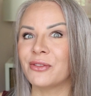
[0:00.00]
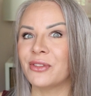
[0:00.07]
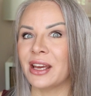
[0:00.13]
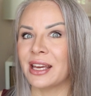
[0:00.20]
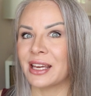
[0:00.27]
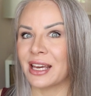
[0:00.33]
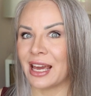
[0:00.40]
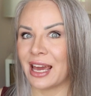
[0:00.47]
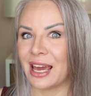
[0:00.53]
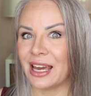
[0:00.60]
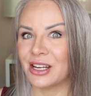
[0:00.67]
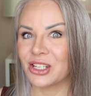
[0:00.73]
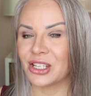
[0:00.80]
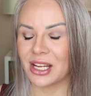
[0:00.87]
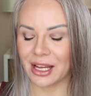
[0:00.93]

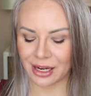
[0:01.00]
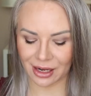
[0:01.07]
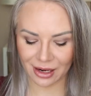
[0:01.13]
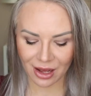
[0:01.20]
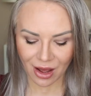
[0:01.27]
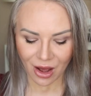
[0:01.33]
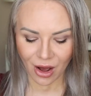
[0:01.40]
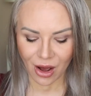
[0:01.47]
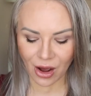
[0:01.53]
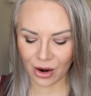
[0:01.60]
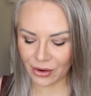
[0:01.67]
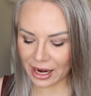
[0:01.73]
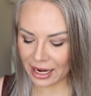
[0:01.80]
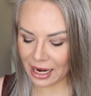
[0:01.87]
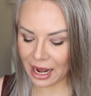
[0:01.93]
Vacation.
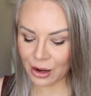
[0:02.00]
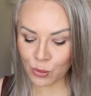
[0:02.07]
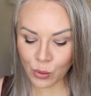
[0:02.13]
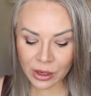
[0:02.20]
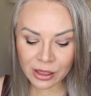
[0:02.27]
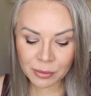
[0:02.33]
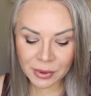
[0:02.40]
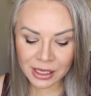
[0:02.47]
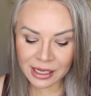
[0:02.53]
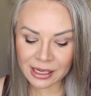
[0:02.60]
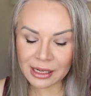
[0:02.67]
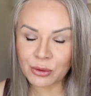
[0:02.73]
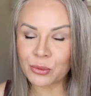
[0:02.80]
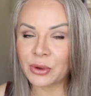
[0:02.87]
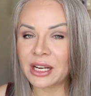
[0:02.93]
All right, I will
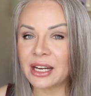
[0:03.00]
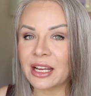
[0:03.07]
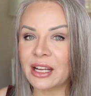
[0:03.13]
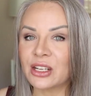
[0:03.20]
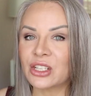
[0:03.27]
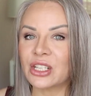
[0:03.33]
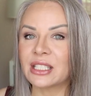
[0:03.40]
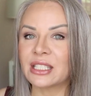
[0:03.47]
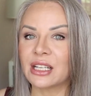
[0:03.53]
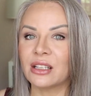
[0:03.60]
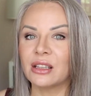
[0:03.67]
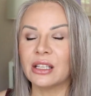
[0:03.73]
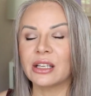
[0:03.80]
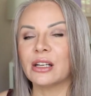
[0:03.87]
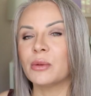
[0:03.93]
be reading just a
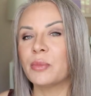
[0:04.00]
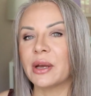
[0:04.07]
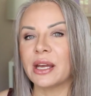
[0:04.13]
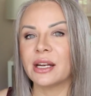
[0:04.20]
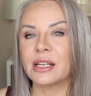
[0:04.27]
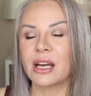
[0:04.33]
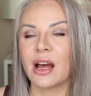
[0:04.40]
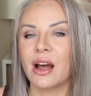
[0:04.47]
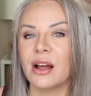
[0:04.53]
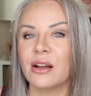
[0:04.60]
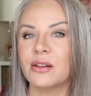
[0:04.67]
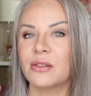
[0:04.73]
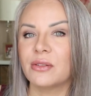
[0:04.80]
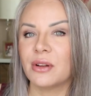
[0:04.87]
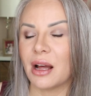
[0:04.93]
little bit
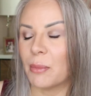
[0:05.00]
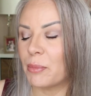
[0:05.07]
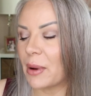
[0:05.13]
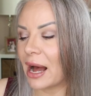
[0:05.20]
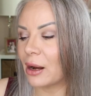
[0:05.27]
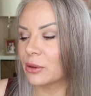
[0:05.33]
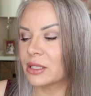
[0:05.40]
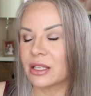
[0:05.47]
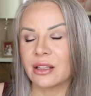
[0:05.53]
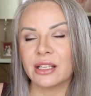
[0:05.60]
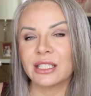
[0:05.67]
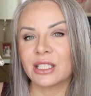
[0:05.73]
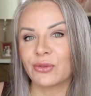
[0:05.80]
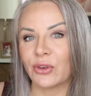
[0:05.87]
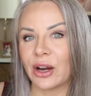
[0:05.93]
uh, about
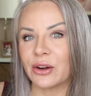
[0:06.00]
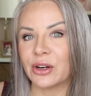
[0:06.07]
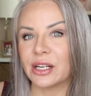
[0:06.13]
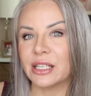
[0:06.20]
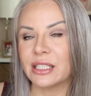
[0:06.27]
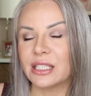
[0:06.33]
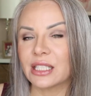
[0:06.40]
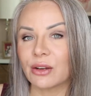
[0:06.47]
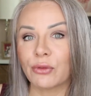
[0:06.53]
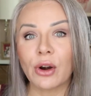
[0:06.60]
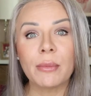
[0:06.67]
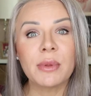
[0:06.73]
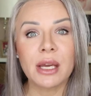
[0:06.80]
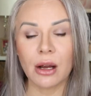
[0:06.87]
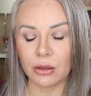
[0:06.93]
this fragrance
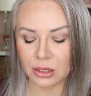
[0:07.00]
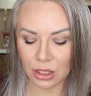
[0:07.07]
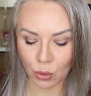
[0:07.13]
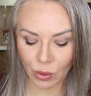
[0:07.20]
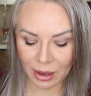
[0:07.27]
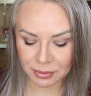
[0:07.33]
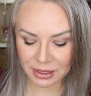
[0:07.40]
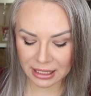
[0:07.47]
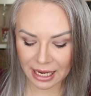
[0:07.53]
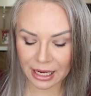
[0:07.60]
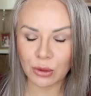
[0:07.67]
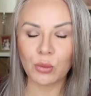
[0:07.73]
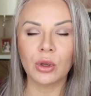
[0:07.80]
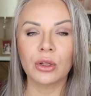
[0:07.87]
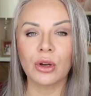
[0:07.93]
from the Ulta
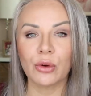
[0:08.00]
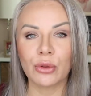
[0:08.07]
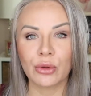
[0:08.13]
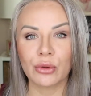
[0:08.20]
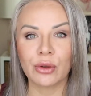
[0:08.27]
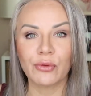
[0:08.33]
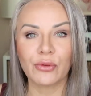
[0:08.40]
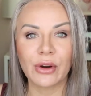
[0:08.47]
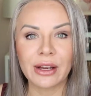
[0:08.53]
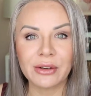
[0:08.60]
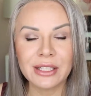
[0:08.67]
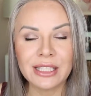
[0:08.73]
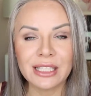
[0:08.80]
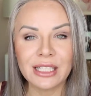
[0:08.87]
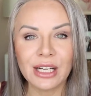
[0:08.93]
website. We'll go through the
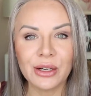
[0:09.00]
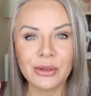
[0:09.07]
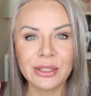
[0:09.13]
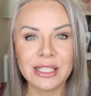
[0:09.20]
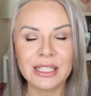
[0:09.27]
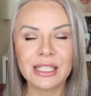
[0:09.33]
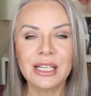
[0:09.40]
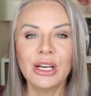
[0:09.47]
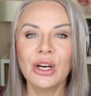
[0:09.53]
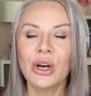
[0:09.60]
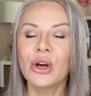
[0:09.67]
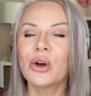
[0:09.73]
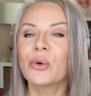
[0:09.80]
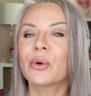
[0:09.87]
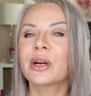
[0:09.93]
fragrance notes.
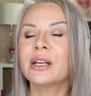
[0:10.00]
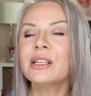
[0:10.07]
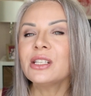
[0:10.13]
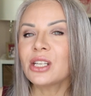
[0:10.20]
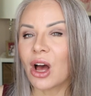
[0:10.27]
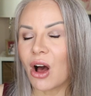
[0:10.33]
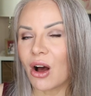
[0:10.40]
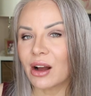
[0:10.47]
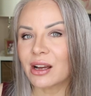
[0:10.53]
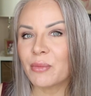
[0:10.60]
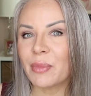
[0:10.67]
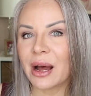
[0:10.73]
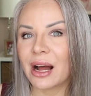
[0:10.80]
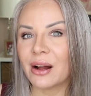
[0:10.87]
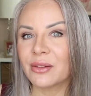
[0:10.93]
We're gonna talk
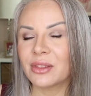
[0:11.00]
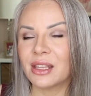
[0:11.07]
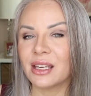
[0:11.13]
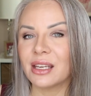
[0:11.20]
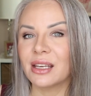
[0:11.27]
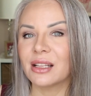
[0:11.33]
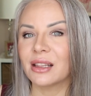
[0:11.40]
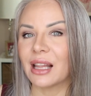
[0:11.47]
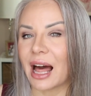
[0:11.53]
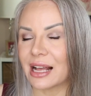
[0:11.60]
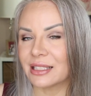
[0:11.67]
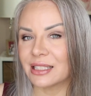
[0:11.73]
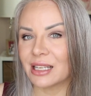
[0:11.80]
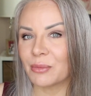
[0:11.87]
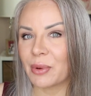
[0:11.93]
about the
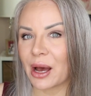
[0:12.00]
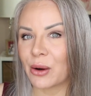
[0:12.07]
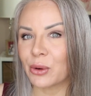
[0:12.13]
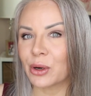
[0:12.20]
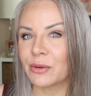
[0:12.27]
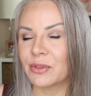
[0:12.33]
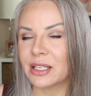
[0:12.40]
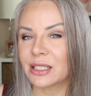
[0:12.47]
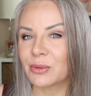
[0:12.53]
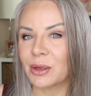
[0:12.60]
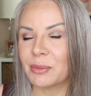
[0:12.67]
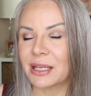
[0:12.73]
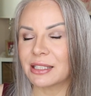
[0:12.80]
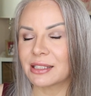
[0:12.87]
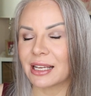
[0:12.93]
lasting power of this
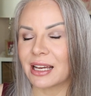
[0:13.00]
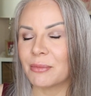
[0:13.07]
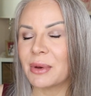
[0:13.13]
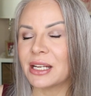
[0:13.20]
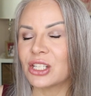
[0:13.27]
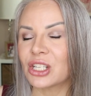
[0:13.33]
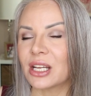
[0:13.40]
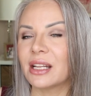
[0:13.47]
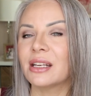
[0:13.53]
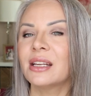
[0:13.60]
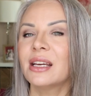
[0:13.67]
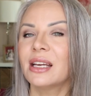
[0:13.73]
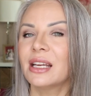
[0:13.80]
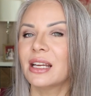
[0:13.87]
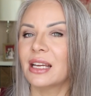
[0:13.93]
one because like I mentioned,
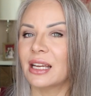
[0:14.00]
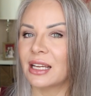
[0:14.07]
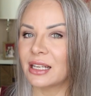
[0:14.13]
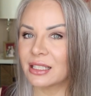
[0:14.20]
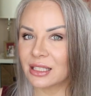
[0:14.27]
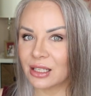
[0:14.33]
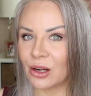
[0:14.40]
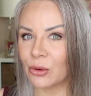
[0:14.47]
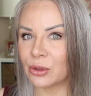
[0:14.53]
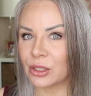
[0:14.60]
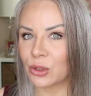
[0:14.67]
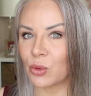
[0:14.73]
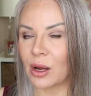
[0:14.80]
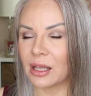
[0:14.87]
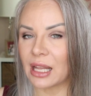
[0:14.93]
it is an Eau de
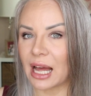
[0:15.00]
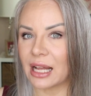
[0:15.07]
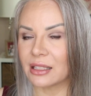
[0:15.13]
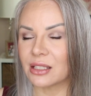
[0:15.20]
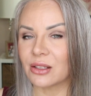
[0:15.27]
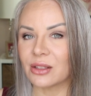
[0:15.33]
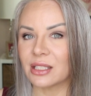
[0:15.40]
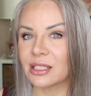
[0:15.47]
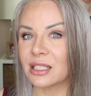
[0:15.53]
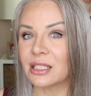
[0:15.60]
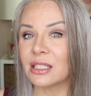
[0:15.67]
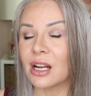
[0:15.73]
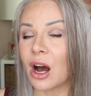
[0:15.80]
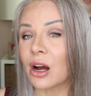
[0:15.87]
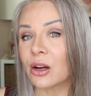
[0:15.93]
Toilette. So this
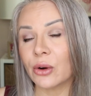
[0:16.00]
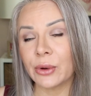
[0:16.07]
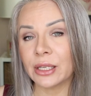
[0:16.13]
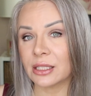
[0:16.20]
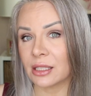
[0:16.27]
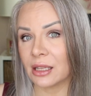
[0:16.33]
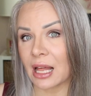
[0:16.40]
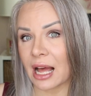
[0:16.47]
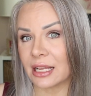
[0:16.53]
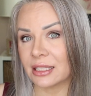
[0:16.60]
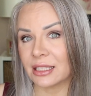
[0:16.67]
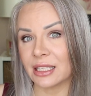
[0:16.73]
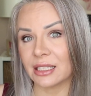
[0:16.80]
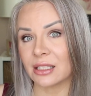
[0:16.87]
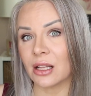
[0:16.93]
is not going to
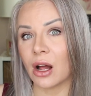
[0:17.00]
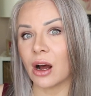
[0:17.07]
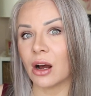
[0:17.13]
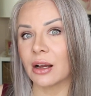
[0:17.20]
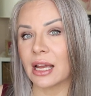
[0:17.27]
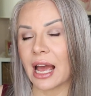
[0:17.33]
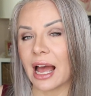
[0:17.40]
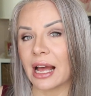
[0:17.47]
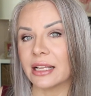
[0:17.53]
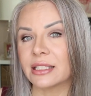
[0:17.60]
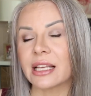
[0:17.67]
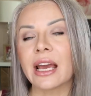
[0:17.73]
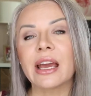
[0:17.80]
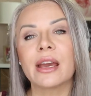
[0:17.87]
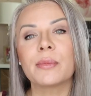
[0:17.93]
last as long
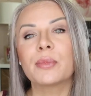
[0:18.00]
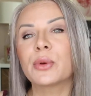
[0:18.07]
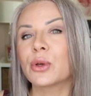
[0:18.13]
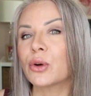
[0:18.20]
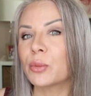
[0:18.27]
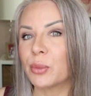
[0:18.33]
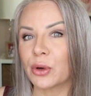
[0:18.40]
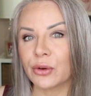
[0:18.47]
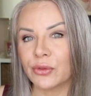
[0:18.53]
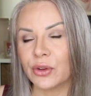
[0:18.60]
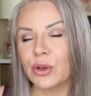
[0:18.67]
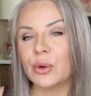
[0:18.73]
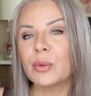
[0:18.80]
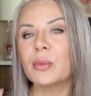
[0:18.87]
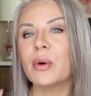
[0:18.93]
as a pure
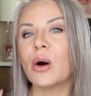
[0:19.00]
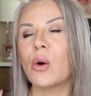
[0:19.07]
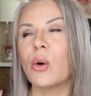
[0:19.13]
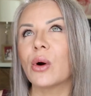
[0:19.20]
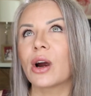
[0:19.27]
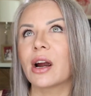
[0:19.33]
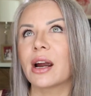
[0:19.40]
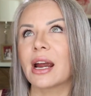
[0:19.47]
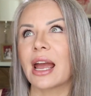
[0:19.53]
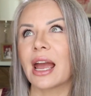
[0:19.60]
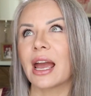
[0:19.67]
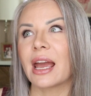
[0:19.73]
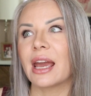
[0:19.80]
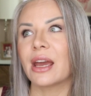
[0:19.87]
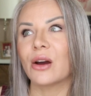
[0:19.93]
perfume or
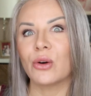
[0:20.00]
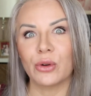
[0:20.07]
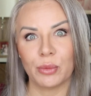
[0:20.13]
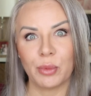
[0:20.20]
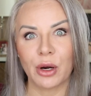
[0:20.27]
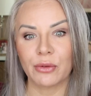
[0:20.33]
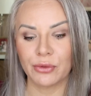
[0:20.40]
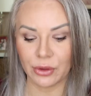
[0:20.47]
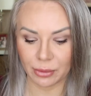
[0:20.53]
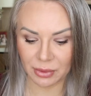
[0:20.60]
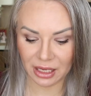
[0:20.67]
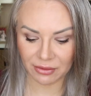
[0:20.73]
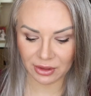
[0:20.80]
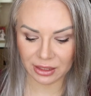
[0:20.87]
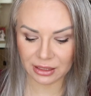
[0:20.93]
a Eau de Parfum
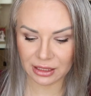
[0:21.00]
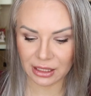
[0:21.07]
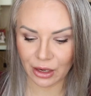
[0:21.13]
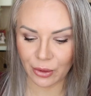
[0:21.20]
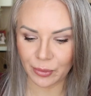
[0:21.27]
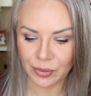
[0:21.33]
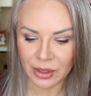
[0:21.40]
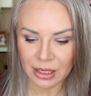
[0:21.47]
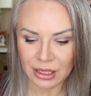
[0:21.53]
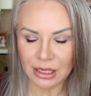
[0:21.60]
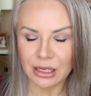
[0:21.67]
even. So